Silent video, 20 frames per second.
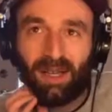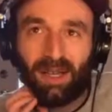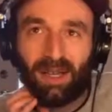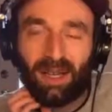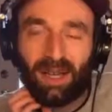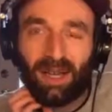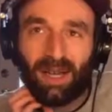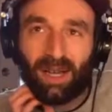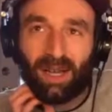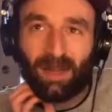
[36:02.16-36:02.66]

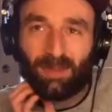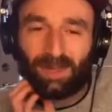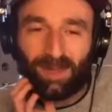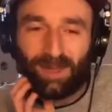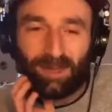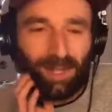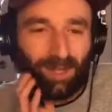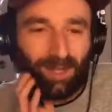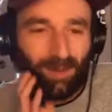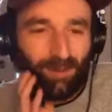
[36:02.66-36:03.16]

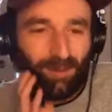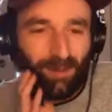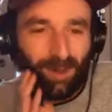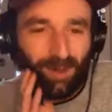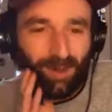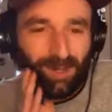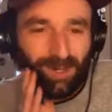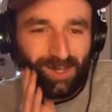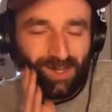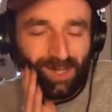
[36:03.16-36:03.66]
some of the other
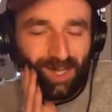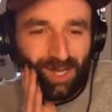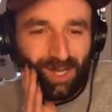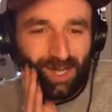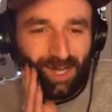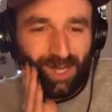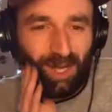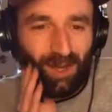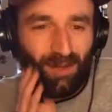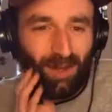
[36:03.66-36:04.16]
folks
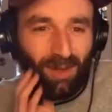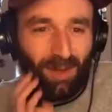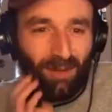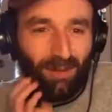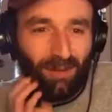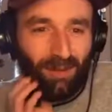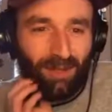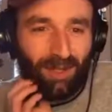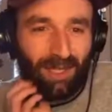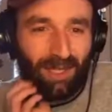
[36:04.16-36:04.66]

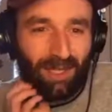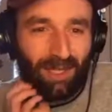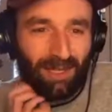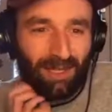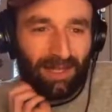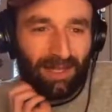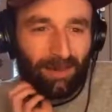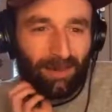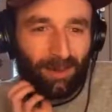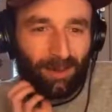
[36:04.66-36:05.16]
out there kind of
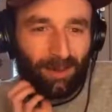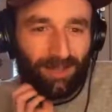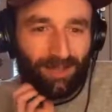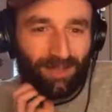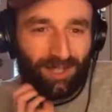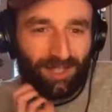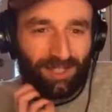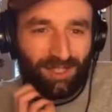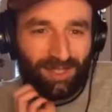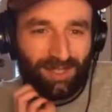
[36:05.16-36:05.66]
thinking about
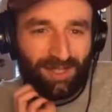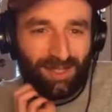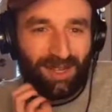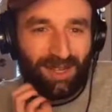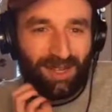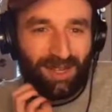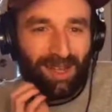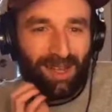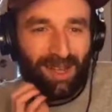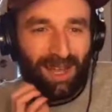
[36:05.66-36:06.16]
orchestration.
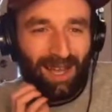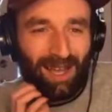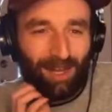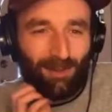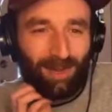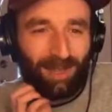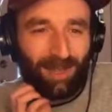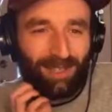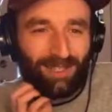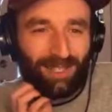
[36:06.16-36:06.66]

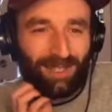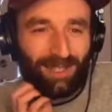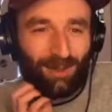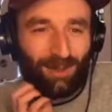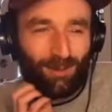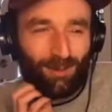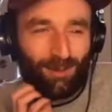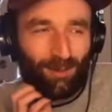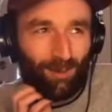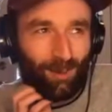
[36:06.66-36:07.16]
I'll tell
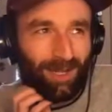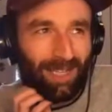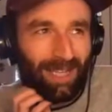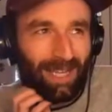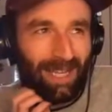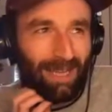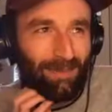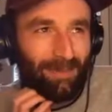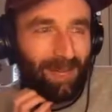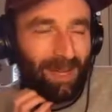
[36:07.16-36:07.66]
you one
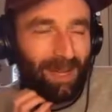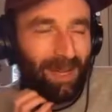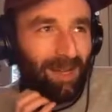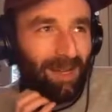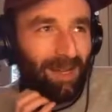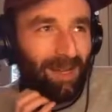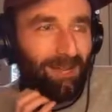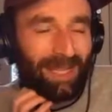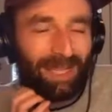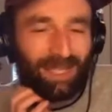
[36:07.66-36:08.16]
name,
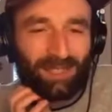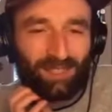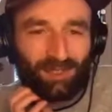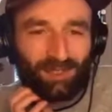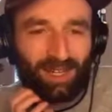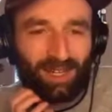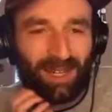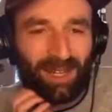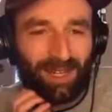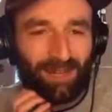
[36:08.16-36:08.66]
Nick
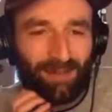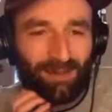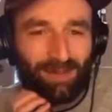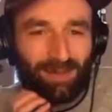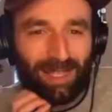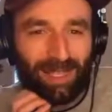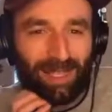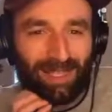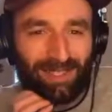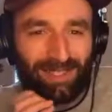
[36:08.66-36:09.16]
Schrock from
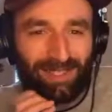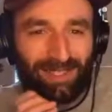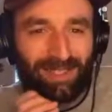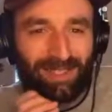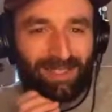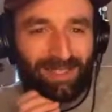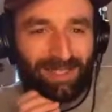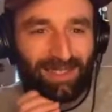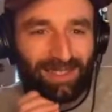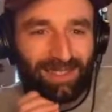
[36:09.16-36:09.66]

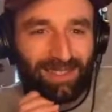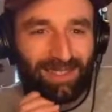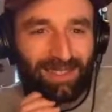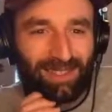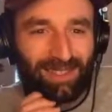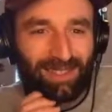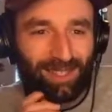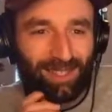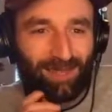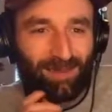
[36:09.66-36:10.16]
Dagster is
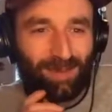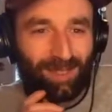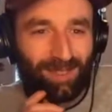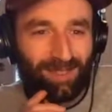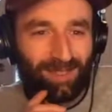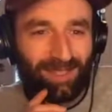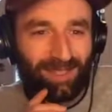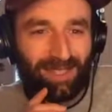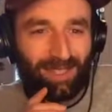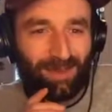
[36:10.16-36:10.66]
a good
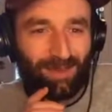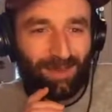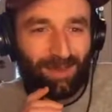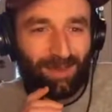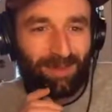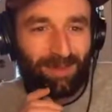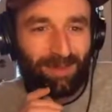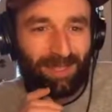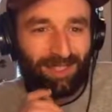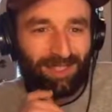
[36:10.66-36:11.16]
person. He
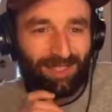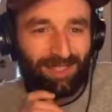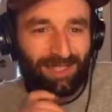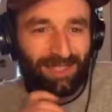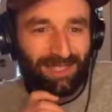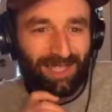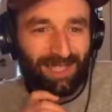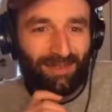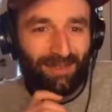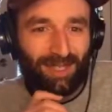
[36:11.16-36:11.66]
might be
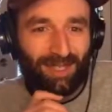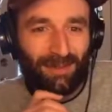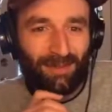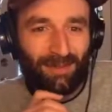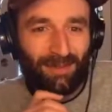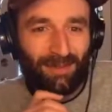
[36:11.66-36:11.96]
interesting to have on.